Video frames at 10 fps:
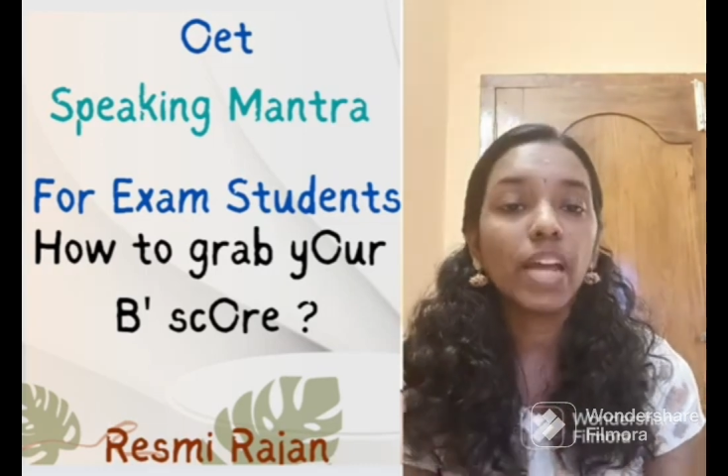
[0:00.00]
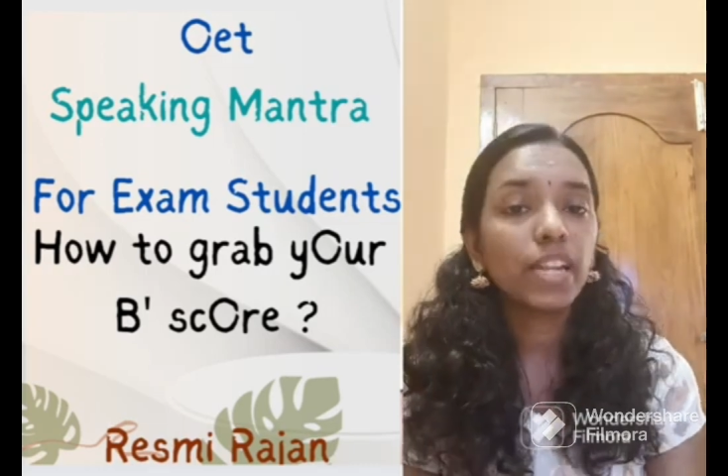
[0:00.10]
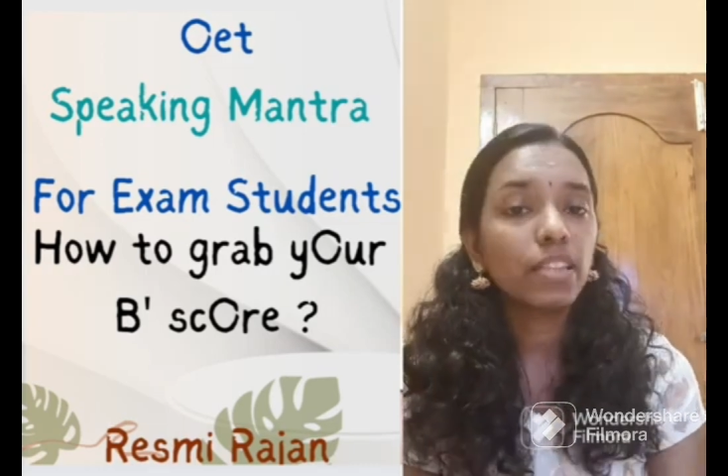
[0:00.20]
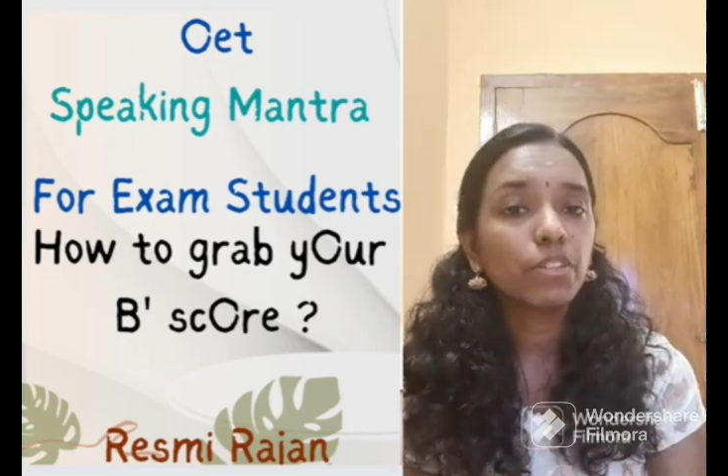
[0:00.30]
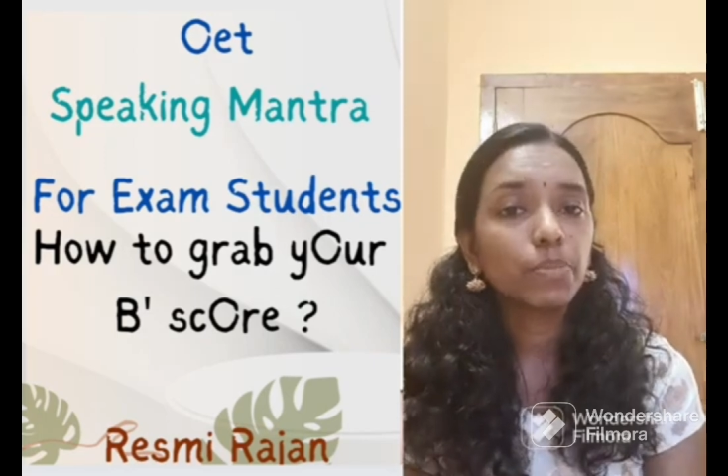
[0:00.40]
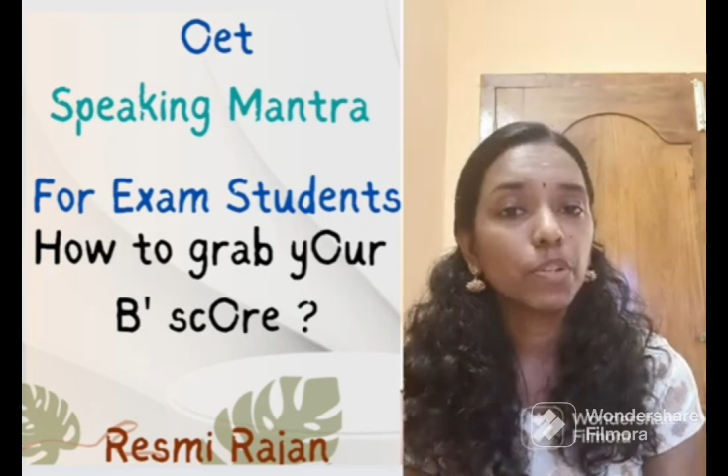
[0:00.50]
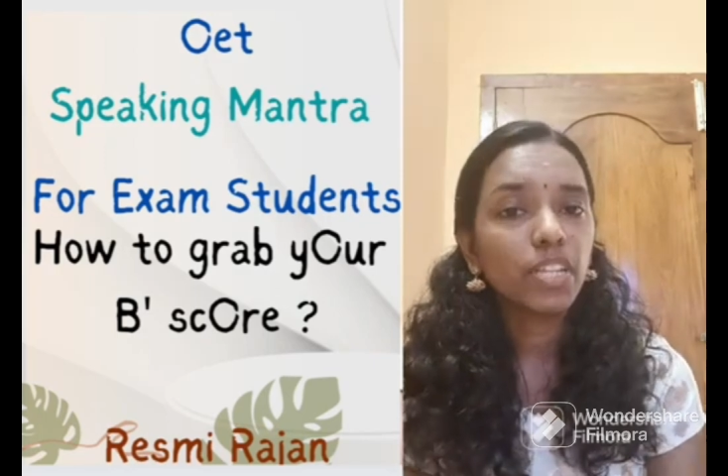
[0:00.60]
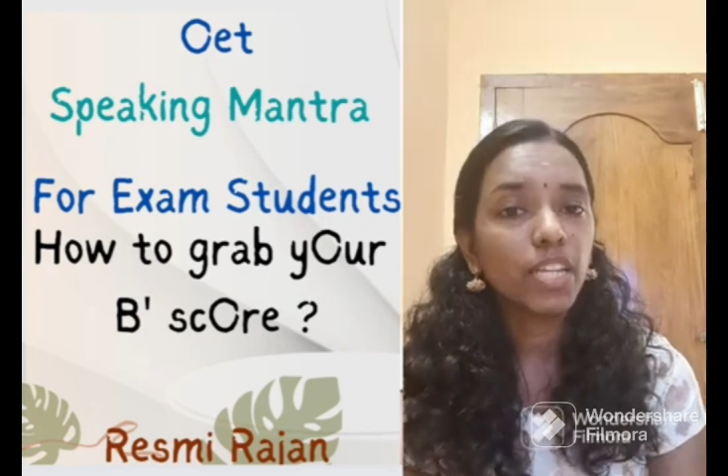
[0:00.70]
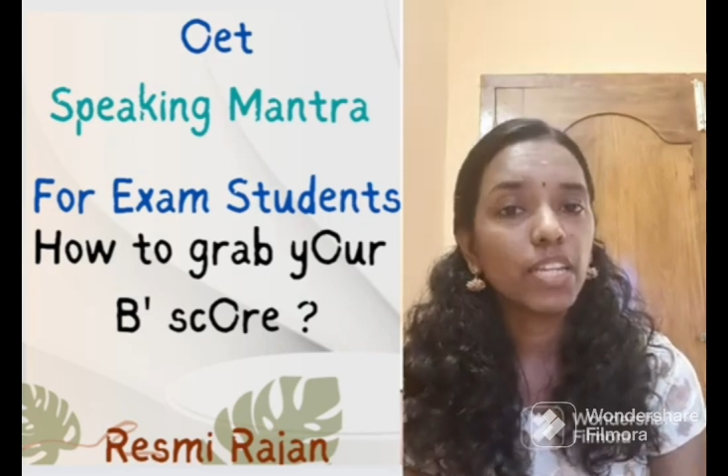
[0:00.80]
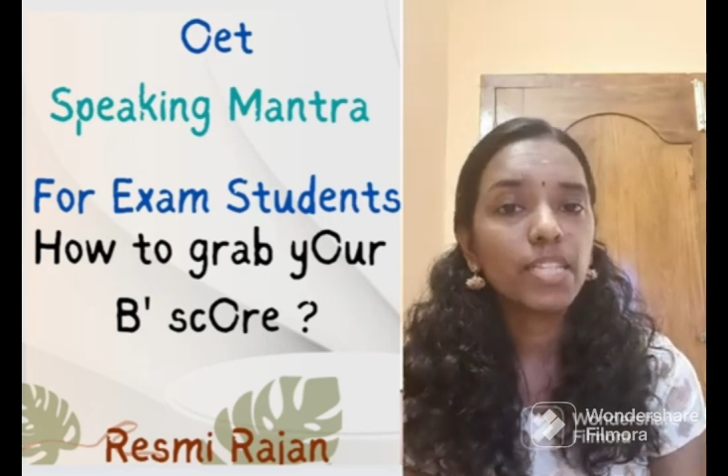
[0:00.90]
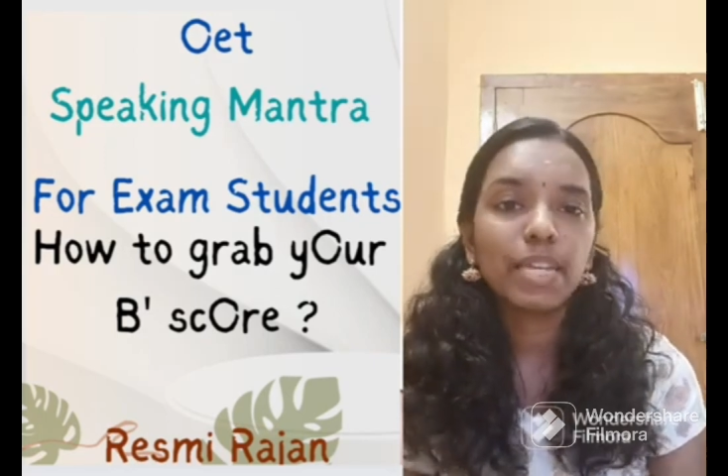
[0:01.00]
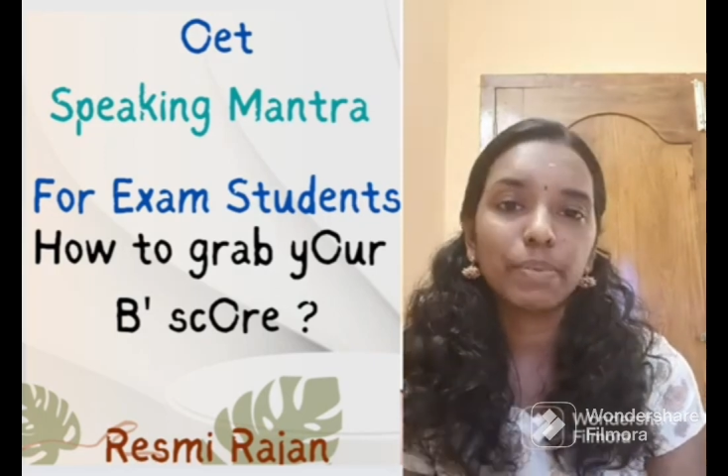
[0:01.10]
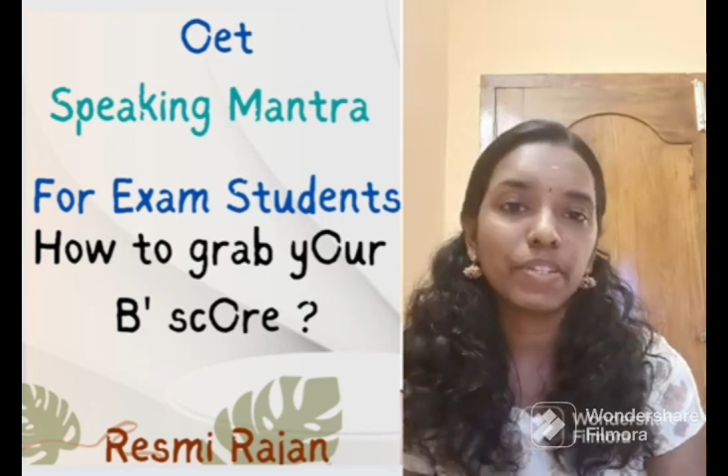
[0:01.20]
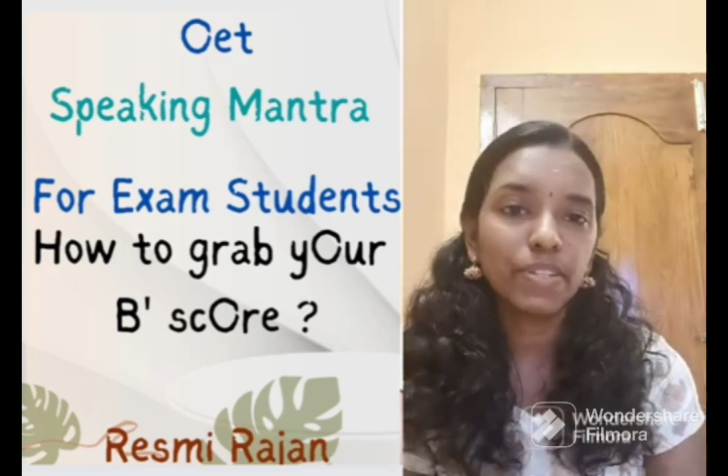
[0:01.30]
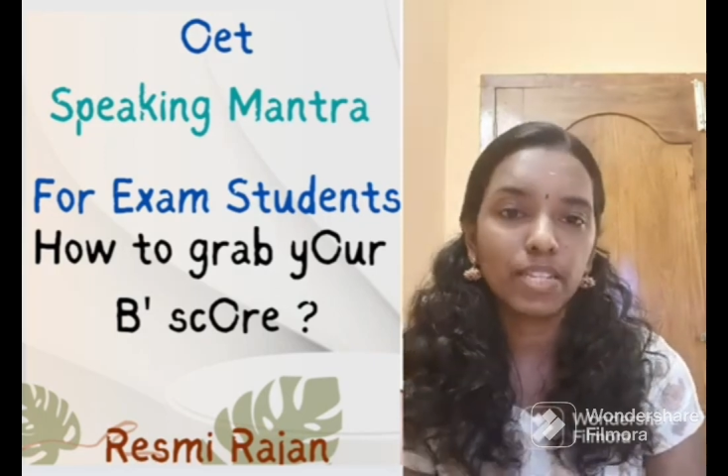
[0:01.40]
Another one more thing, it is
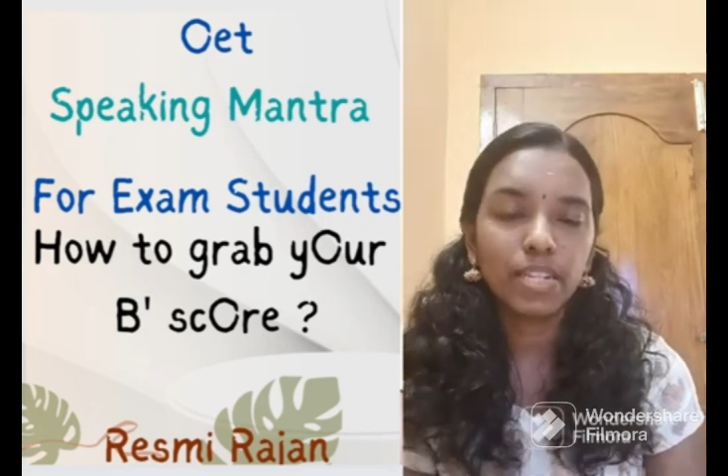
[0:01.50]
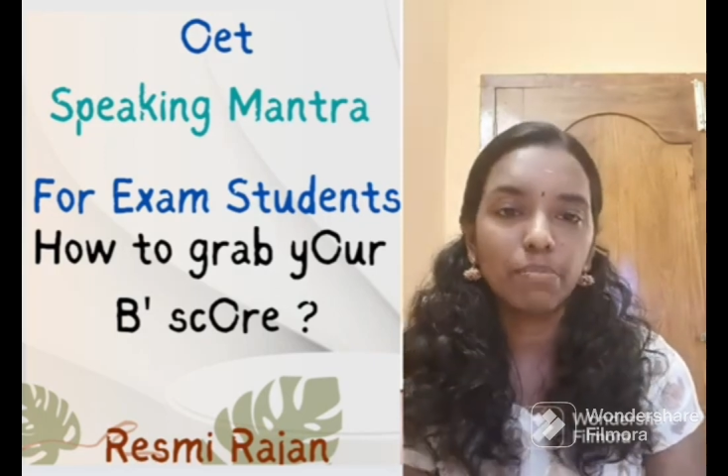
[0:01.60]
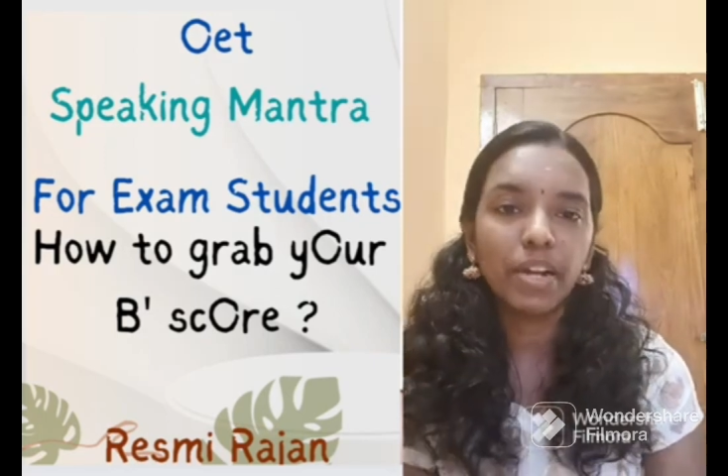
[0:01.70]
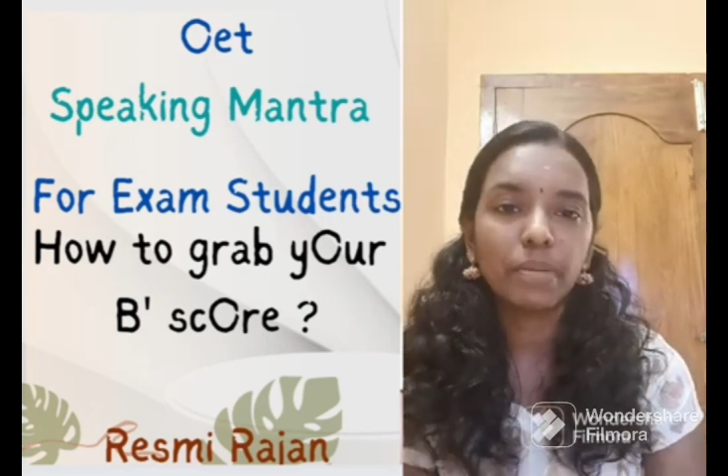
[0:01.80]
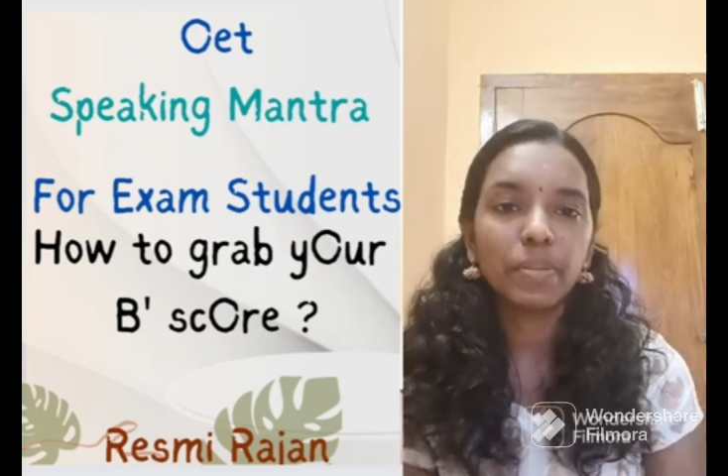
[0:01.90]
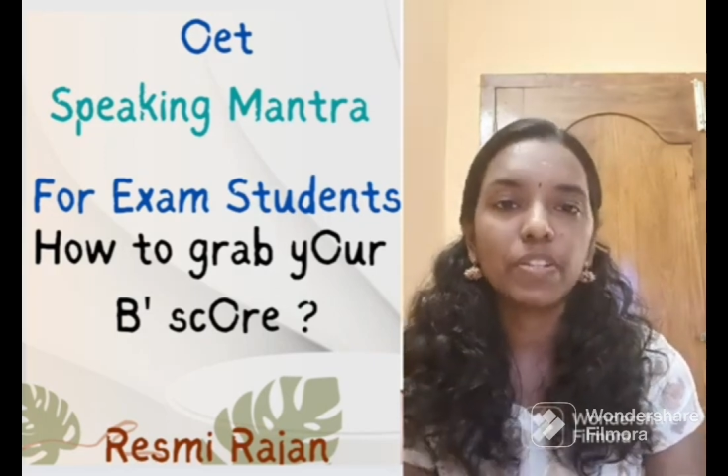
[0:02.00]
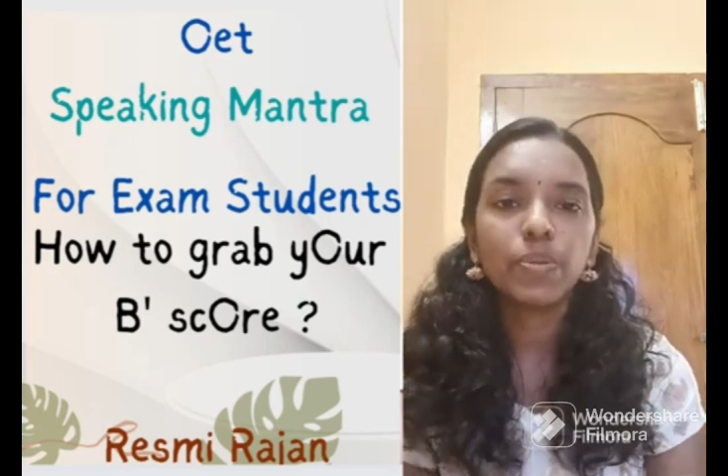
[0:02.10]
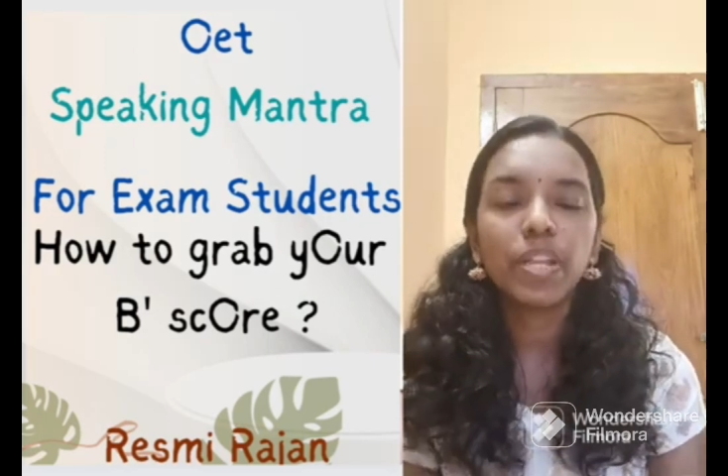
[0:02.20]
emergency department.